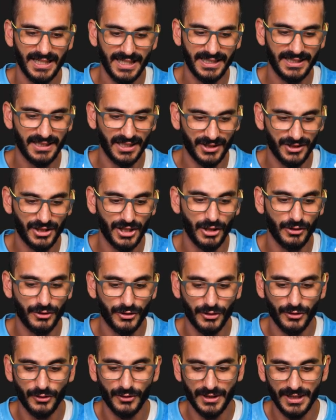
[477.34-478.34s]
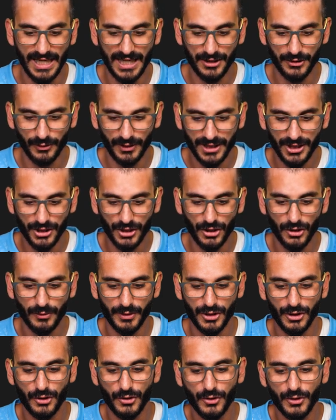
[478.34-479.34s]
it does go to the actual issue
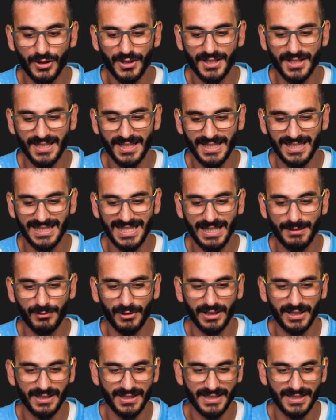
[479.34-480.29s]
and you can see the label